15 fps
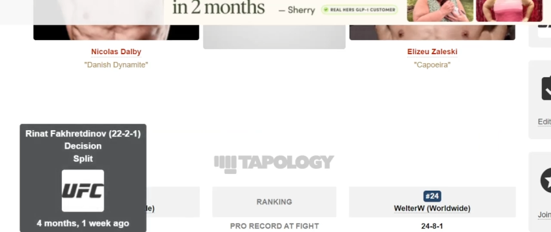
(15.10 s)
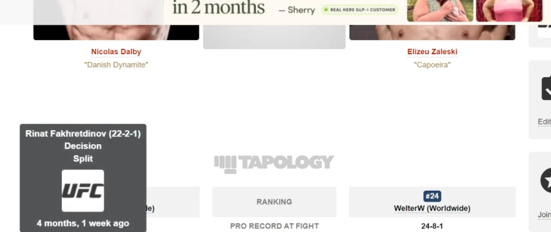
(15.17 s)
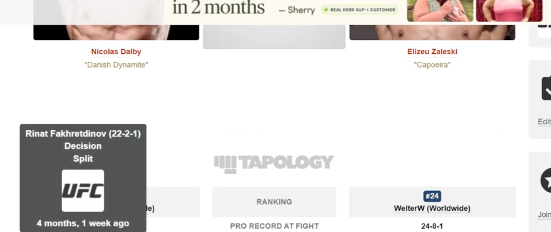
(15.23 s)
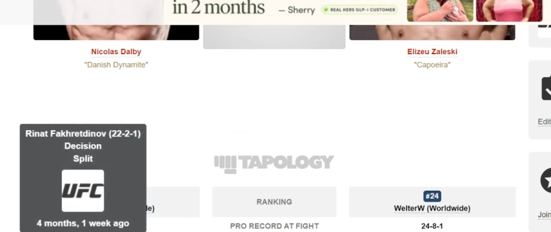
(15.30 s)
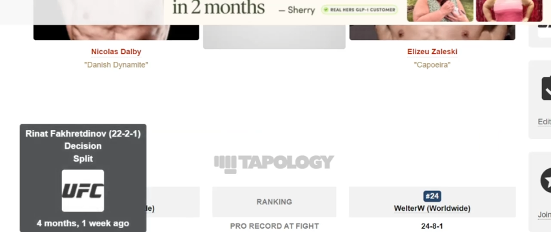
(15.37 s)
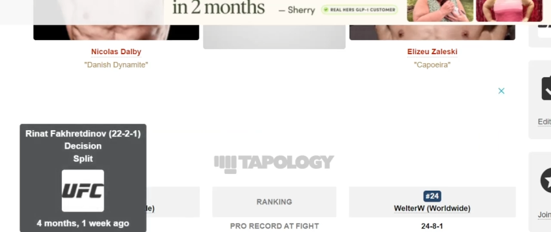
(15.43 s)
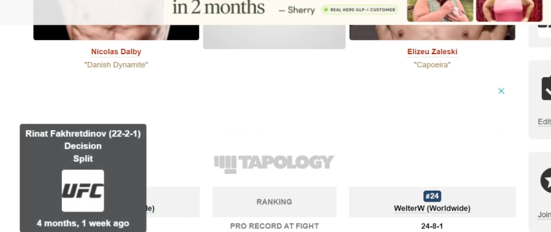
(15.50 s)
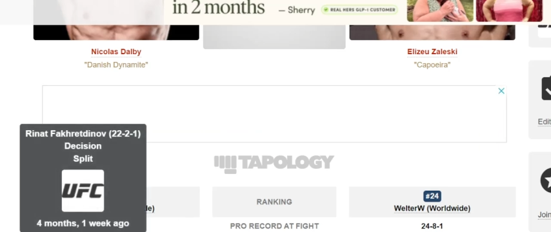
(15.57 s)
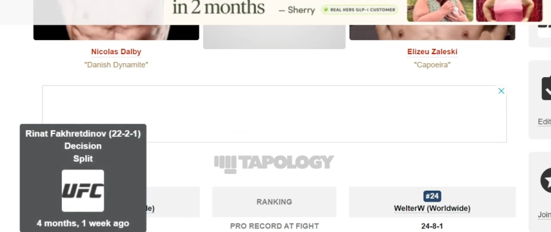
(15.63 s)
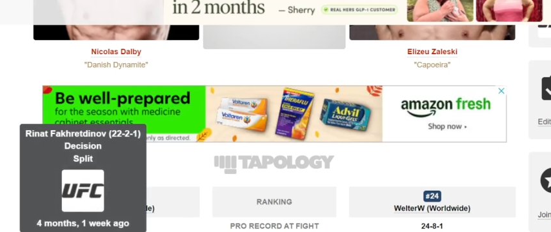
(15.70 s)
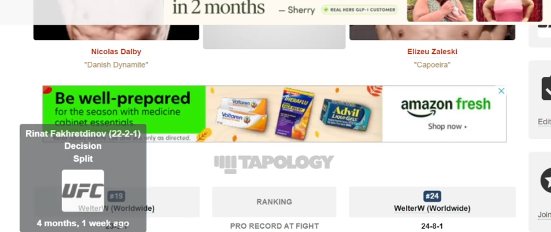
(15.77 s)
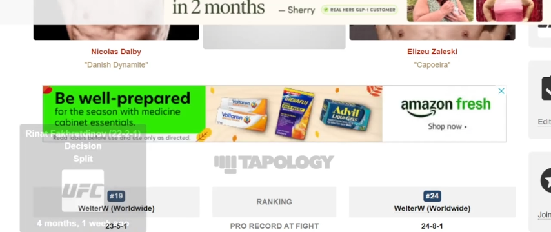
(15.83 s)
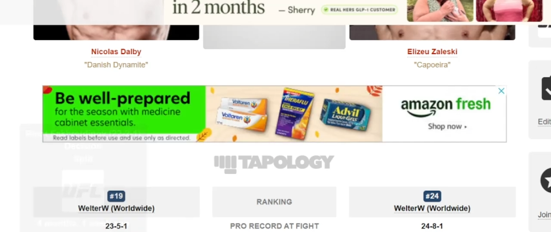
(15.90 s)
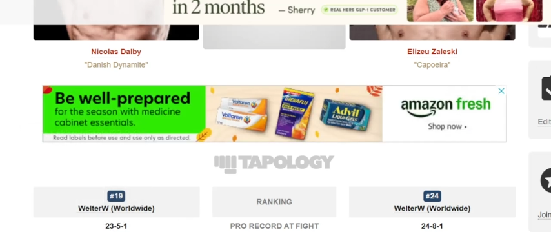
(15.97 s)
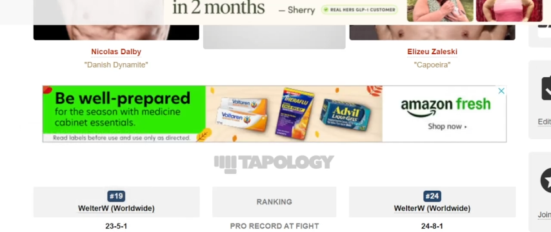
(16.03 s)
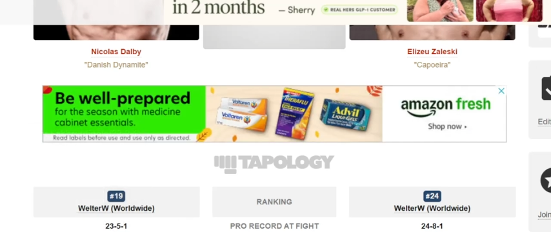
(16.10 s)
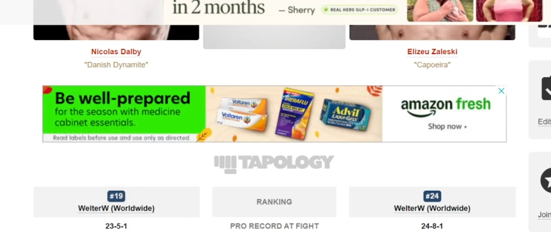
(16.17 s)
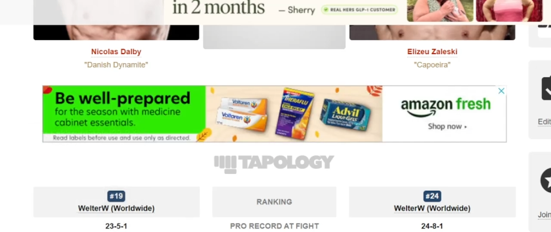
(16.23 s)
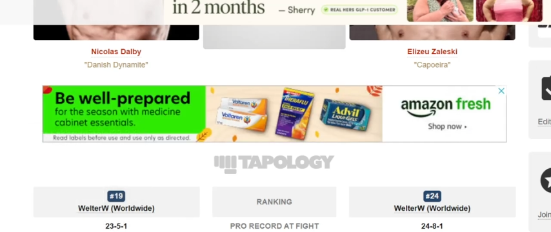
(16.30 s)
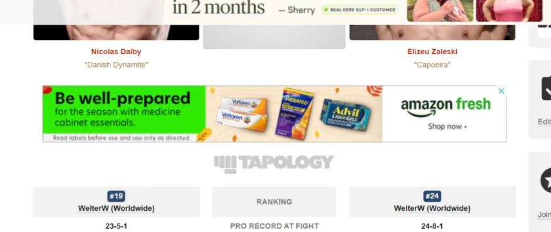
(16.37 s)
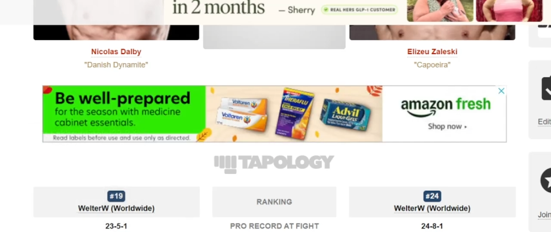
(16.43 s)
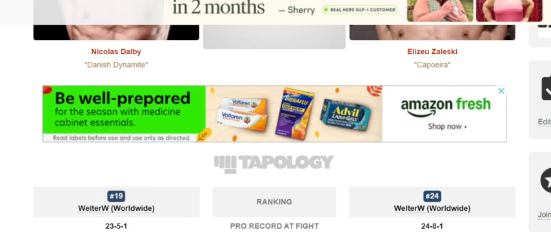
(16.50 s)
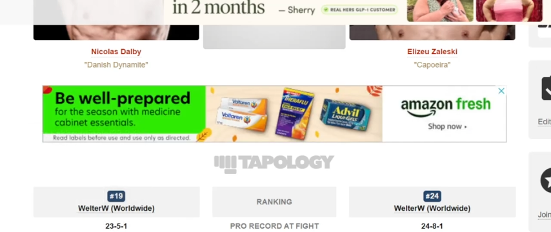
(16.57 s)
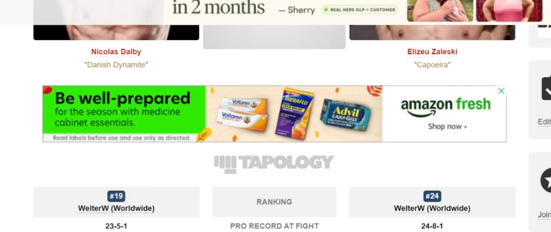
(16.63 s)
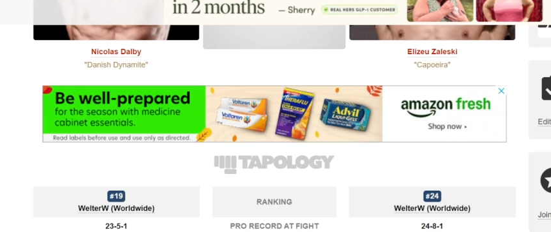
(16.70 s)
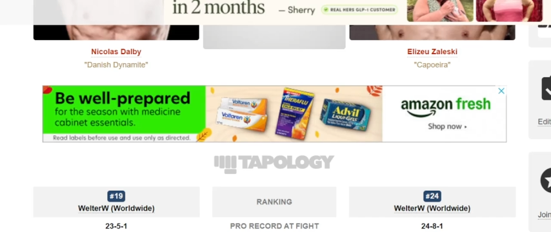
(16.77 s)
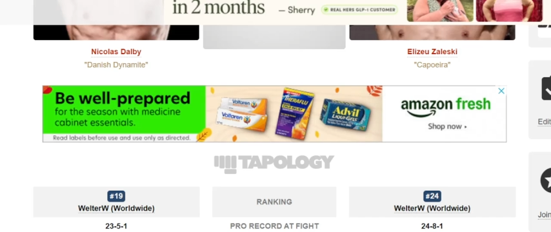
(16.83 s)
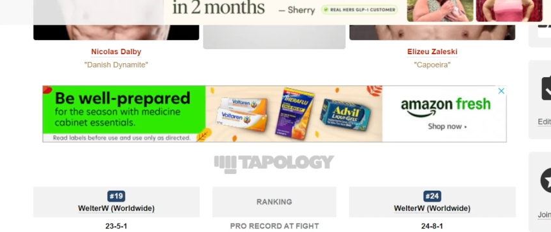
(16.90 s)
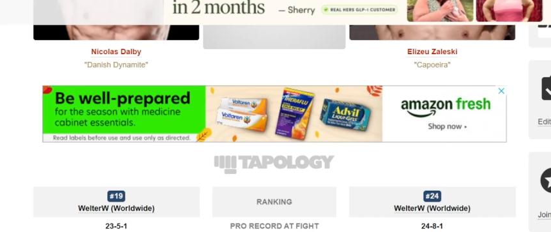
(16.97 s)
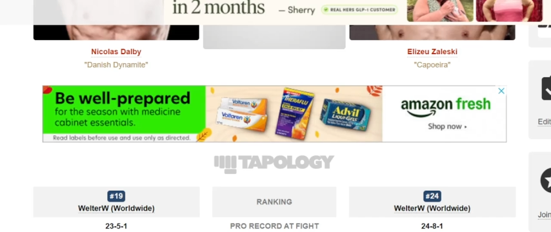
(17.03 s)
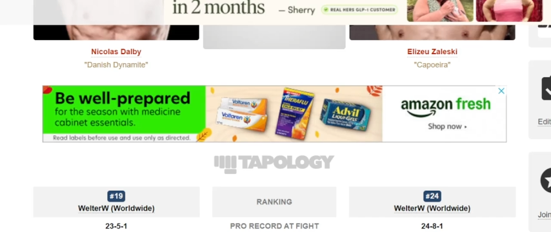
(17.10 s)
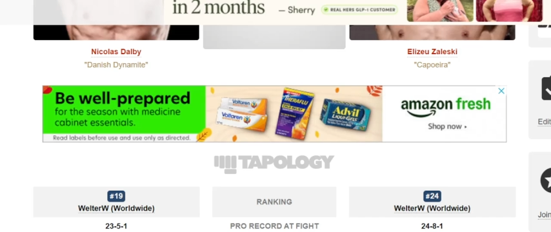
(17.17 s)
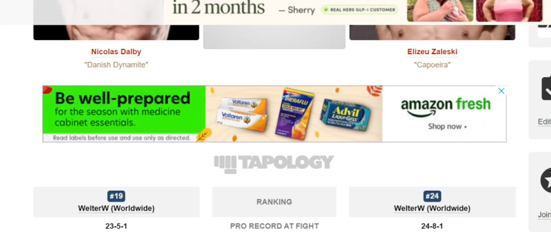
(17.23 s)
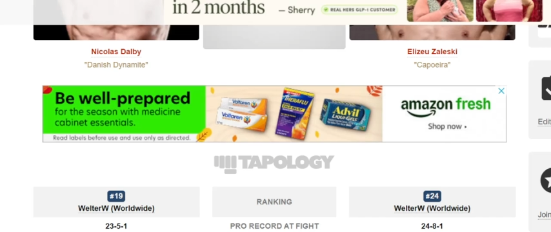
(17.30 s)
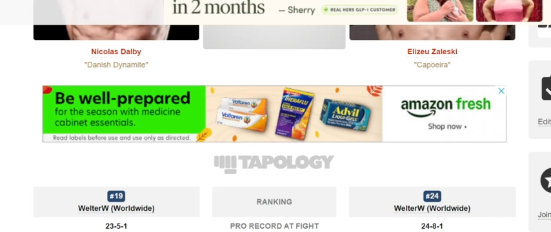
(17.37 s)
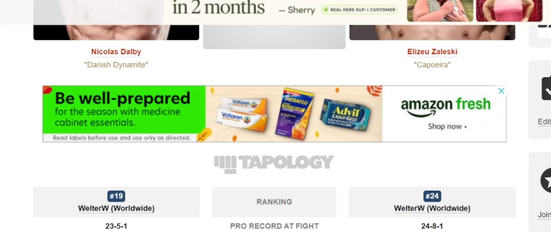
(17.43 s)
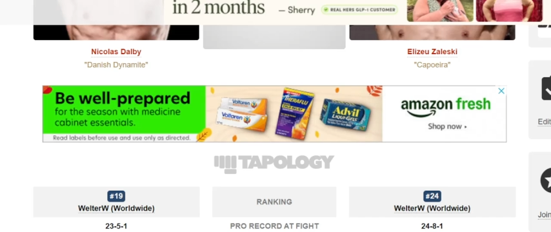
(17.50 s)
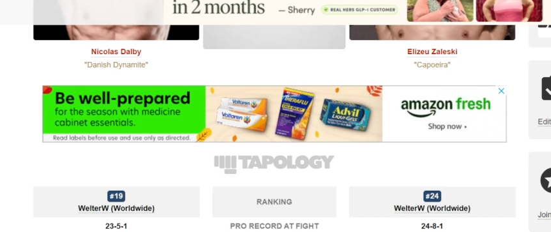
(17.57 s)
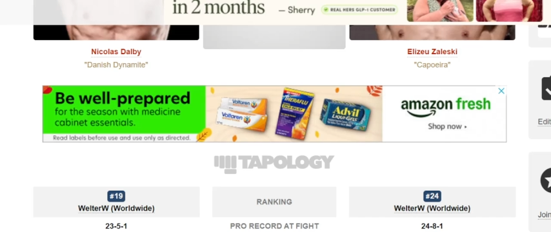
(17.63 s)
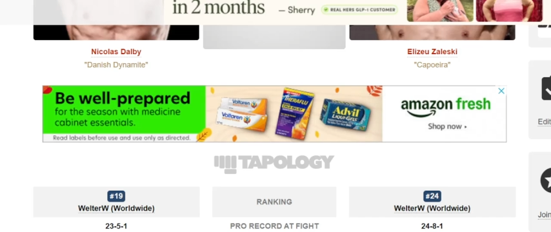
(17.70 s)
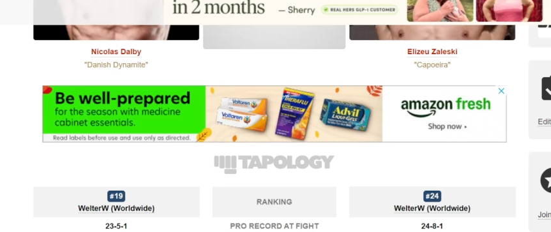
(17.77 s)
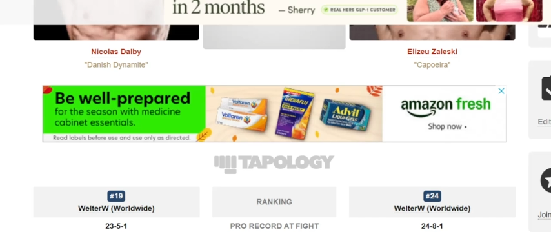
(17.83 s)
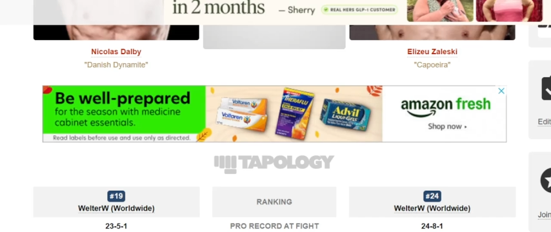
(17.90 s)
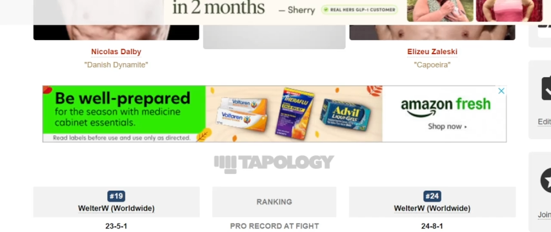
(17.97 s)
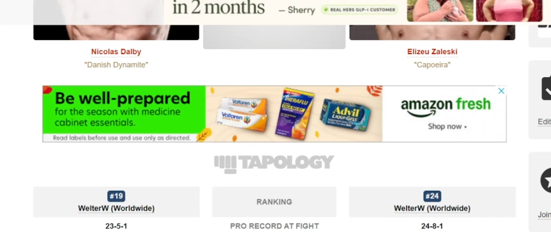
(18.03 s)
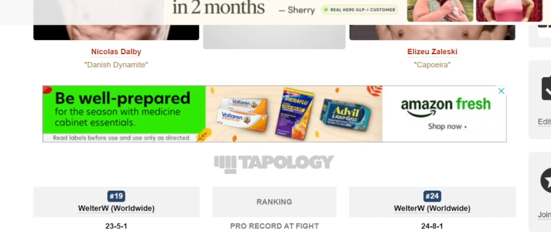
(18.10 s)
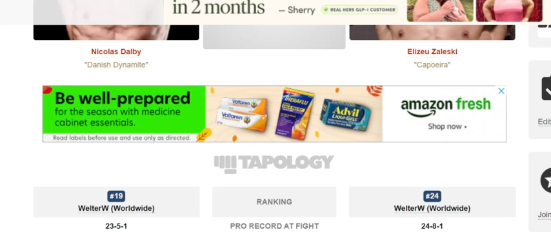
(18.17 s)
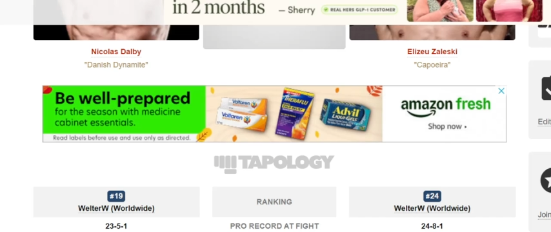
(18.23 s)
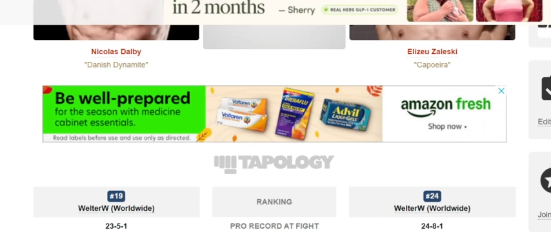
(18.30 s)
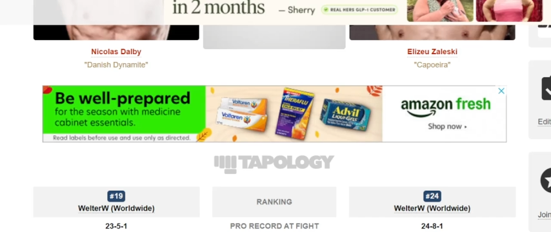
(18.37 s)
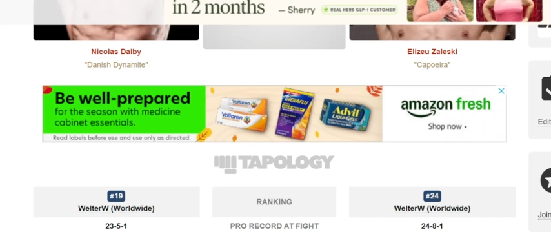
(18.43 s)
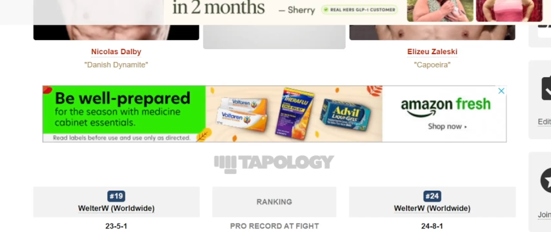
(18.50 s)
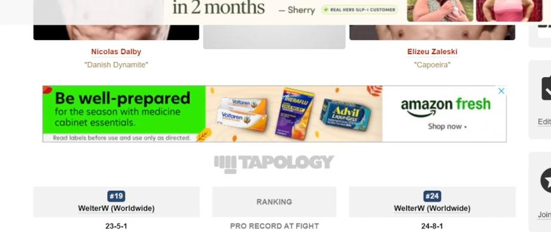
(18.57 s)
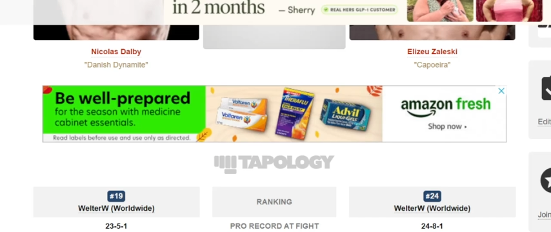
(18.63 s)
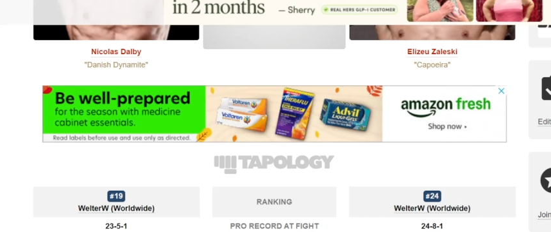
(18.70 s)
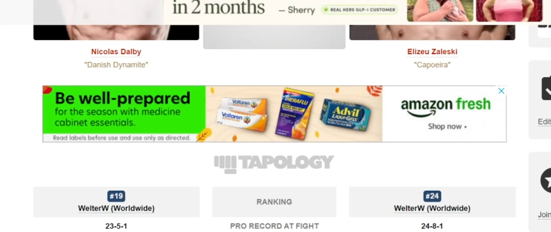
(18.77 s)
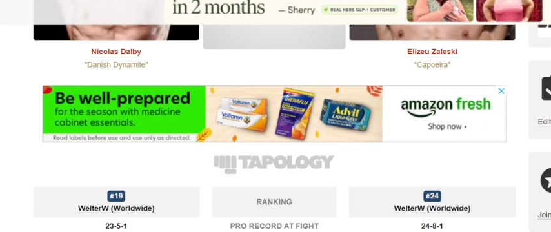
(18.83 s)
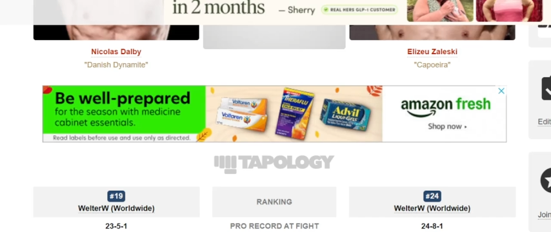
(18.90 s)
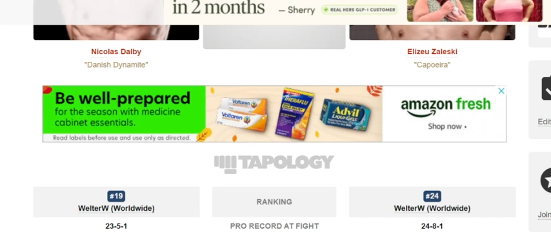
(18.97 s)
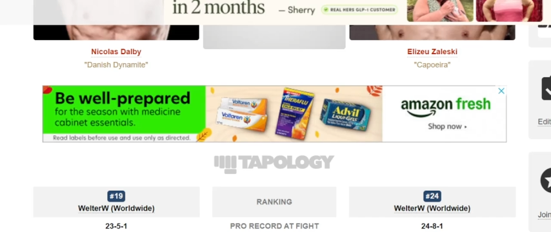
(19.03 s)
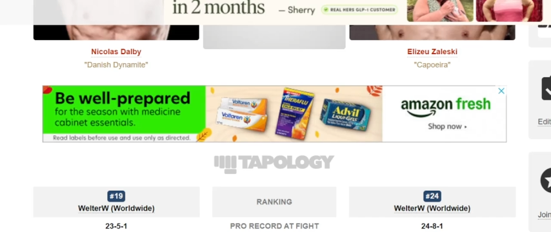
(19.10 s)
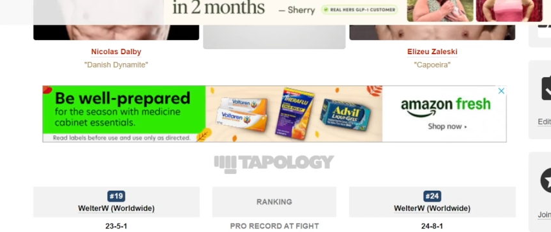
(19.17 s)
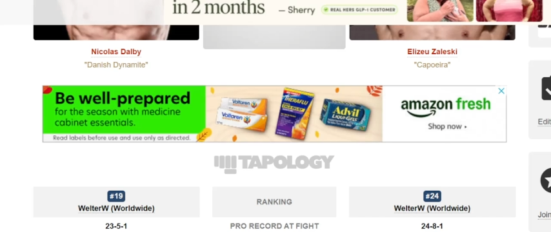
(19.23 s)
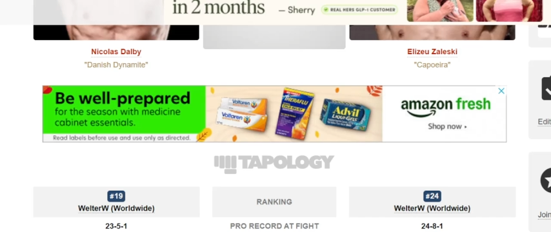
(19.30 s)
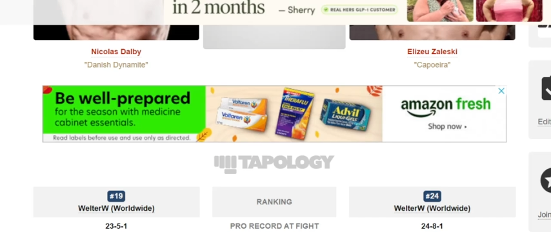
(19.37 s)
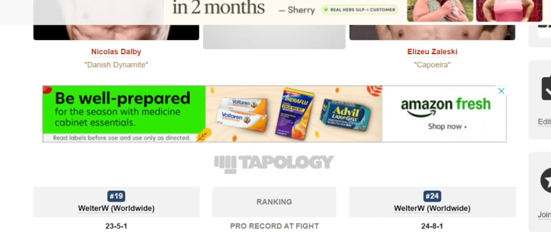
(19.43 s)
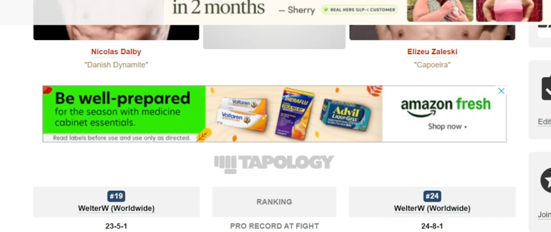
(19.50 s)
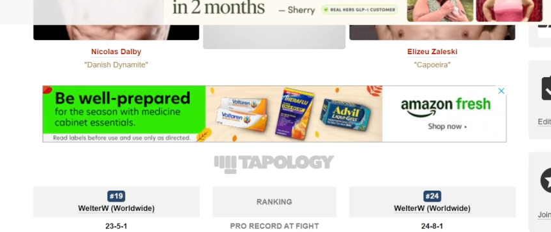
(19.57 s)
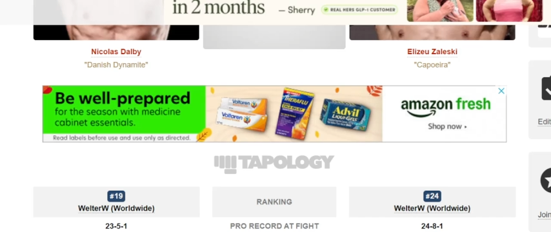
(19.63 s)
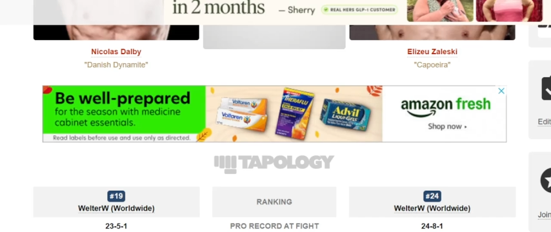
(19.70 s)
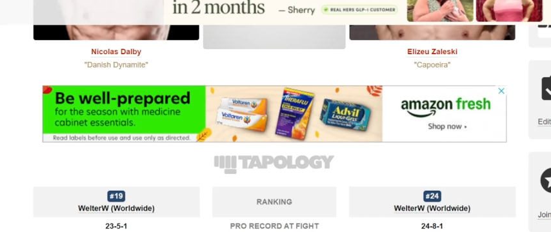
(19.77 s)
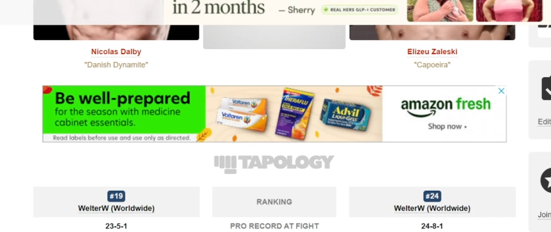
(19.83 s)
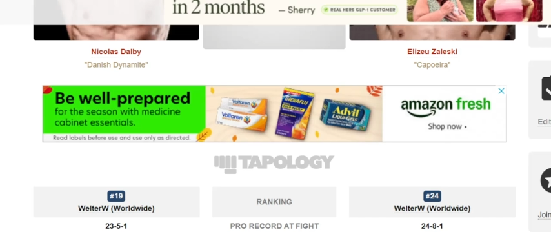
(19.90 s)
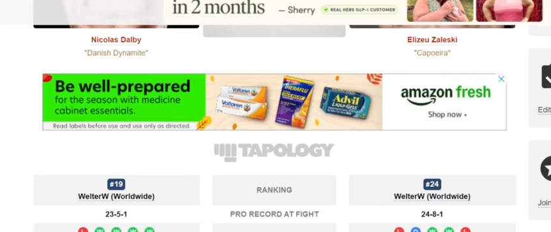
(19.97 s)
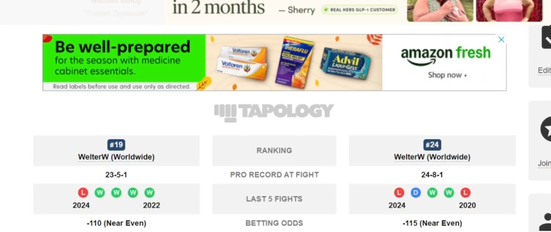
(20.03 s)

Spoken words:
(no speaker visible)